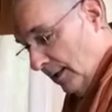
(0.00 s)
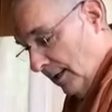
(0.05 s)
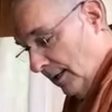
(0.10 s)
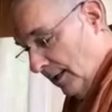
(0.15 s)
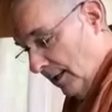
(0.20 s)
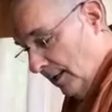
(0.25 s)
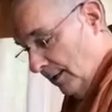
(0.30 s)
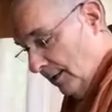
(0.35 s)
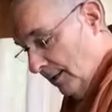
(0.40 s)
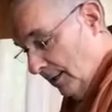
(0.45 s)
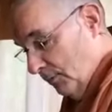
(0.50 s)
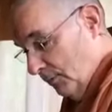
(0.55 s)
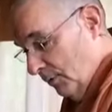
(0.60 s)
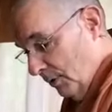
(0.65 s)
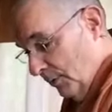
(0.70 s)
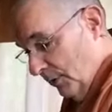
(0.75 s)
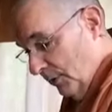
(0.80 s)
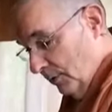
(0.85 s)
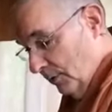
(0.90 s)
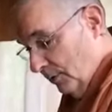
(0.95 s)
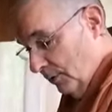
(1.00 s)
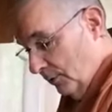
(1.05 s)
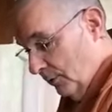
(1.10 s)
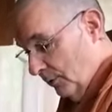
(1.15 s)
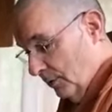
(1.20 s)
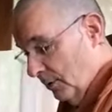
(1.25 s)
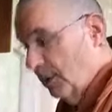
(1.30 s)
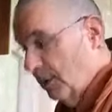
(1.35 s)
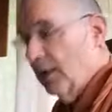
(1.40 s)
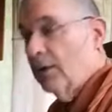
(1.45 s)
And that's where we
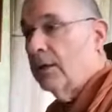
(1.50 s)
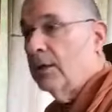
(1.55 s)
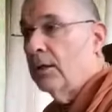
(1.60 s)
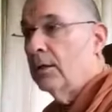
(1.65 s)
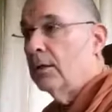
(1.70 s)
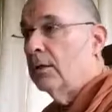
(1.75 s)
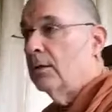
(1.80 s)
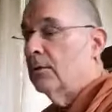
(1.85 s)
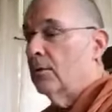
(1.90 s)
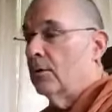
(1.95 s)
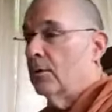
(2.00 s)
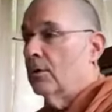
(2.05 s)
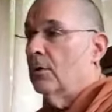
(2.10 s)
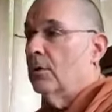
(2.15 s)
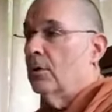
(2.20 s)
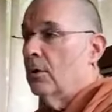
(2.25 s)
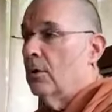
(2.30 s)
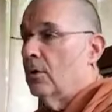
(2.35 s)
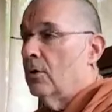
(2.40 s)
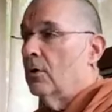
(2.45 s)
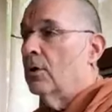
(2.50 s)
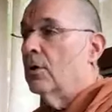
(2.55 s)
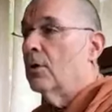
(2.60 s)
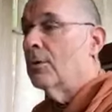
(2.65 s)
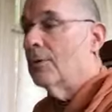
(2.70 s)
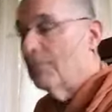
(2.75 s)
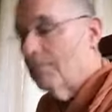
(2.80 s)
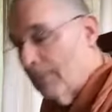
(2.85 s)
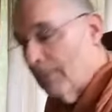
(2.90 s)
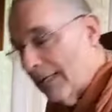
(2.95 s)
concluded. Now he
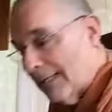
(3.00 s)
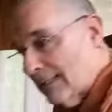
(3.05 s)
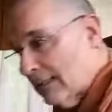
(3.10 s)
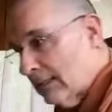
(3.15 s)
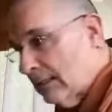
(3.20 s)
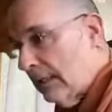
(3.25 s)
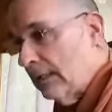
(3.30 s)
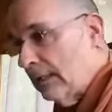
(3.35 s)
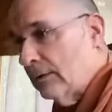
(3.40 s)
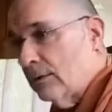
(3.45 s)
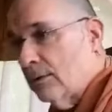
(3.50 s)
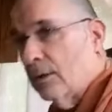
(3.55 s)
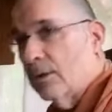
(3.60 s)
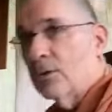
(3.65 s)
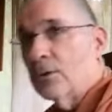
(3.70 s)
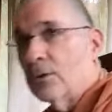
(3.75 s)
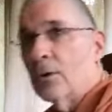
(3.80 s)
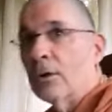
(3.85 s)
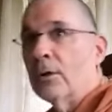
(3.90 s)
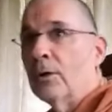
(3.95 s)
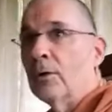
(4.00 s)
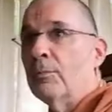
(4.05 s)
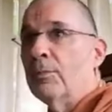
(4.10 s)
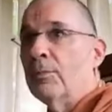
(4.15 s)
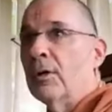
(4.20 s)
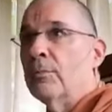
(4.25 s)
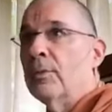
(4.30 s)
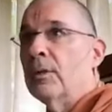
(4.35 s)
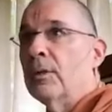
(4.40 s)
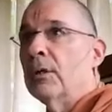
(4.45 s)
extends this a little
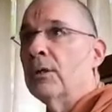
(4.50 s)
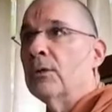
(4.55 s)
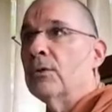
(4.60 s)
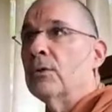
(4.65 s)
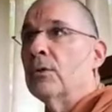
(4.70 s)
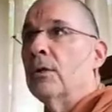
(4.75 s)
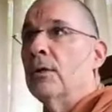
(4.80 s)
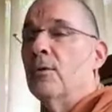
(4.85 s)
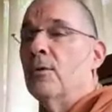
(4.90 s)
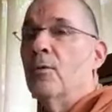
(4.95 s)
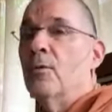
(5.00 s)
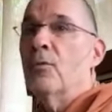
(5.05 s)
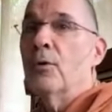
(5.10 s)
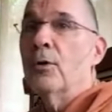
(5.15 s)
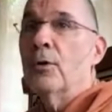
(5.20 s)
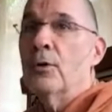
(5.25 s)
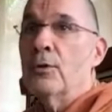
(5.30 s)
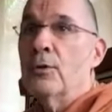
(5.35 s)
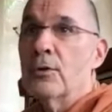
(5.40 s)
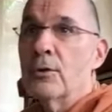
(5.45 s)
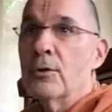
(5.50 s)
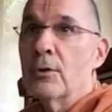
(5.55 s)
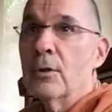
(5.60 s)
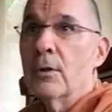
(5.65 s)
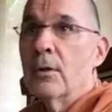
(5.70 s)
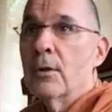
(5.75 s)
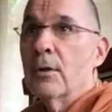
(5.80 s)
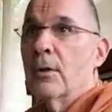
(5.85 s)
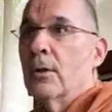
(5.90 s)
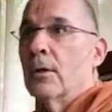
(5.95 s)
bit, because in the verse,
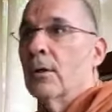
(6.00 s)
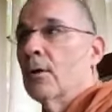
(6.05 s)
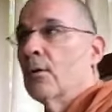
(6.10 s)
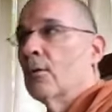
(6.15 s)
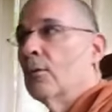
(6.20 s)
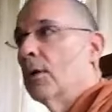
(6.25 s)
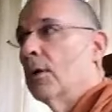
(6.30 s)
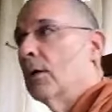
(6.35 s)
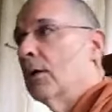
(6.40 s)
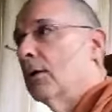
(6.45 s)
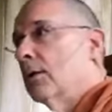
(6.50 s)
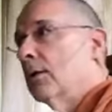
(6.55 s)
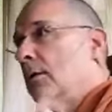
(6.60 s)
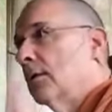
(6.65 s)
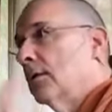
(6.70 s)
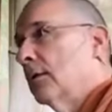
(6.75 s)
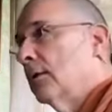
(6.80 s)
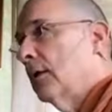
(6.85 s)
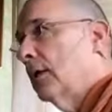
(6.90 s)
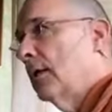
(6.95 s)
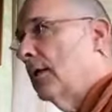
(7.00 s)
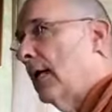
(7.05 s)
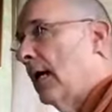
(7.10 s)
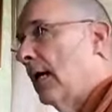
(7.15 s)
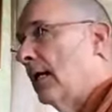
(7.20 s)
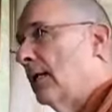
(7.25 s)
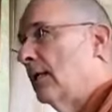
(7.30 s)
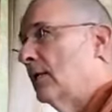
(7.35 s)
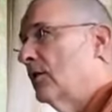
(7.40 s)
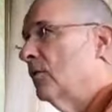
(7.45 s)
well, the
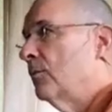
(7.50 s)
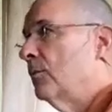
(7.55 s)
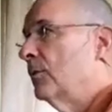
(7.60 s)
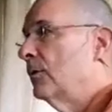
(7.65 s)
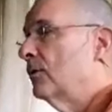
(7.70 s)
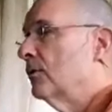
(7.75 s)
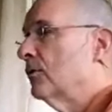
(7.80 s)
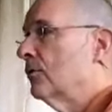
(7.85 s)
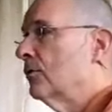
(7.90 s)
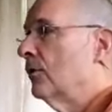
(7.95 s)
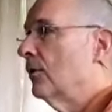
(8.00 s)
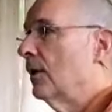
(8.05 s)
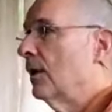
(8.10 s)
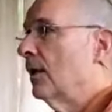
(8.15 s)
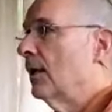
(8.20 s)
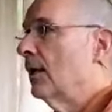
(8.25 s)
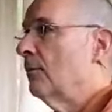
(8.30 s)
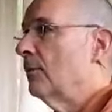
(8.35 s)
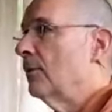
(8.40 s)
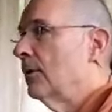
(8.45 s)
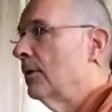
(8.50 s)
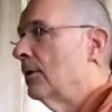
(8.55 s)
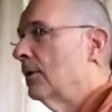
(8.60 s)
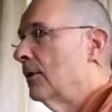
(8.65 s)
Gyanis have been described,